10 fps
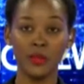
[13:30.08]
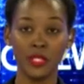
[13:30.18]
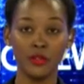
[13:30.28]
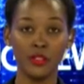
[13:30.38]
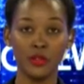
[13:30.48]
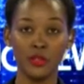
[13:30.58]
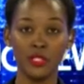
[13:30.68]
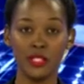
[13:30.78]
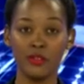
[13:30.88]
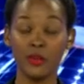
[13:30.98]

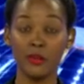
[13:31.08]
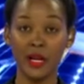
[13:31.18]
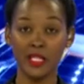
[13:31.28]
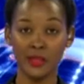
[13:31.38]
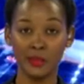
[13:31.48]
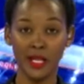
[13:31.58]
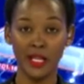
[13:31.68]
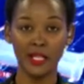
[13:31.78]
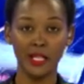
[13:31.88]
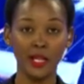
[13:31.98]
737 MAX
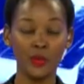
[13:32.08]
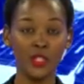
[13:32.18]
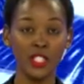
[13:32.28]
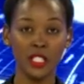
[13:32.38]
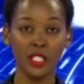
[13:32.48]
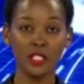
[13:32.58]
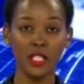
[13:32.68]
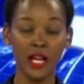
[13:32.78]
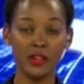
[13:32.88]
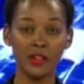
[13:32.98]
plane, which killed
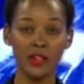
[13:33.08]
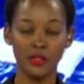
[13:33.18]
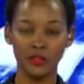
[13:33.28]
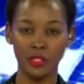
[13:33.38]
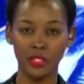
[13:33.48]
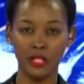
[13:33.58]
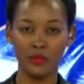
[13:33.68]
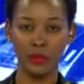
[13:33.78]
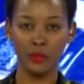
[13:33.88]
157